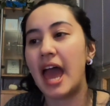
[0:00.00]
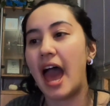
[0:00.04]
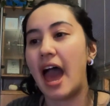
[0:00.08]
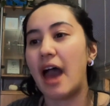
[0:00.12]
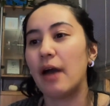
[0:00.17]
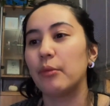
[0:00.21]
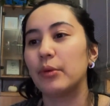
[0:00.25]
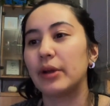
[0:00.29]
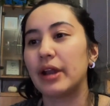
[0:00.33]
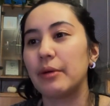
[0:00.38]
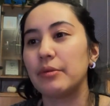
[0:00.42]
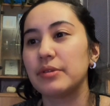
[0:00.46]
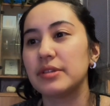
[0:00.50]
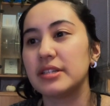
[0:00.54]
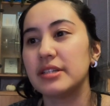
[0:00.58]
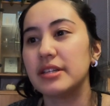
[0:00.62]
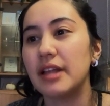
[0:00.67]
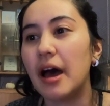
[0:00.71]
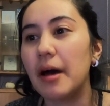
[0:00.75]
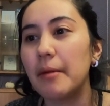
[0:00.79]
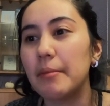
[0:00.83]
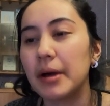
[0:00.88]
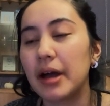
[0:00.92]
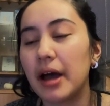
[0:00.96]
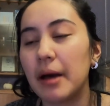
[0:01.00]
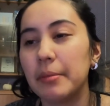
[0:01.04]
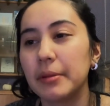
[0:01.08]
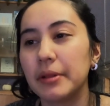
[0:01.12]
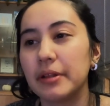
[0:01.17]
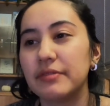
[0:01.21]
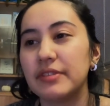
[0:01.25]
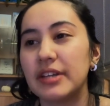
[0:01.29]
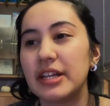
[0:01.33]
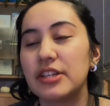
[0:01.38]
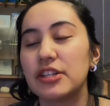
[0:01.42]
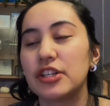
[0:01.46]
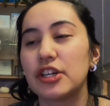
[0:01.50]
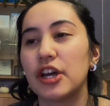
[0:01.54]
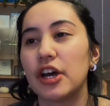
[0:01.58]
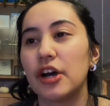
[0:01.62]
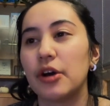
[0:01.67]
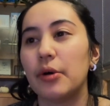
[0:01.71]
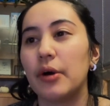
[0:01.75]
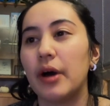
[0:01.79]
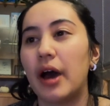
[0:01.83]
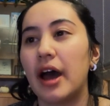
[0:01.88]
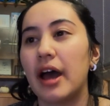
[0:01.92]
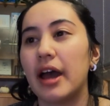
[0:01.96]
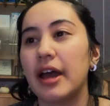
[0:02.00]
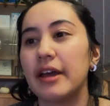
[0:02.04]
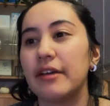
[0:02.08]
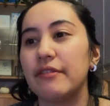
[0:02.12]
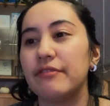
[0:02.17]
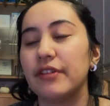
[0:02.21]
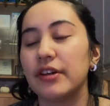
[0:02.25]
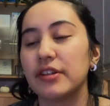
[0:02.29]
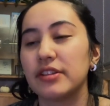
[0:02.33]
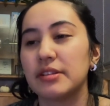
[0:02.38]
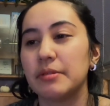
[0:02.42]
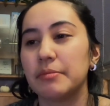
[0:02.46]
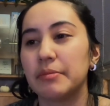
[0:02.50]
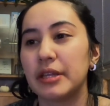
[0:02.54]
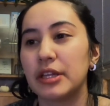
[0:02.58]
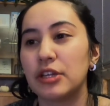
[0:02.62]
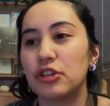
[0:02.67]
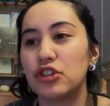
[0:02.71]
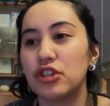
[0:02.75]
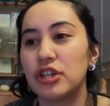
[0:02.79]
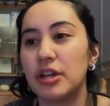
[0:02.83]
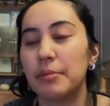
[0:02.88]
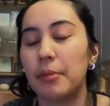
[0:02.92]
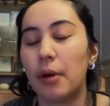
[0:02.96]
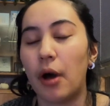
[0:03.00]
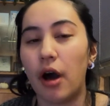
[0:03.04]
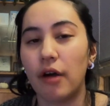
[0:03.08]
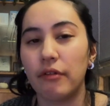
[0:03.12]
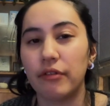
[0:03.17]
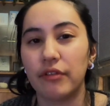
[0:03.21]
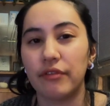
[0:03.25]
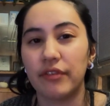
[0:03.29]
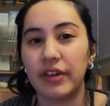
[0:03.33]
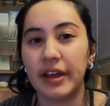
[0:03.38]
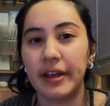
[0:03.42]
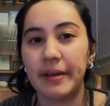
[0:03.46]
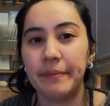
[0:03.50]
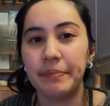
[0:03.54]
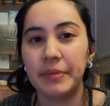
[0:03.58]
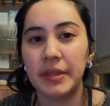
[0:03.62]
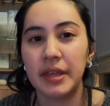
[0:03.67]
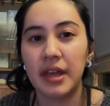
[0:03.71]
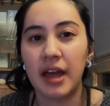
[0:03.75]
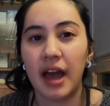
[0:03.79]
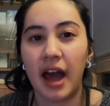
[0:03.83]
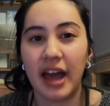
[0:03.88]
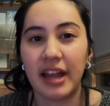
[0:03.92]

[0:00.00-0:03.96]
And when I was numb a couple of days ago, I felt something chip off of it.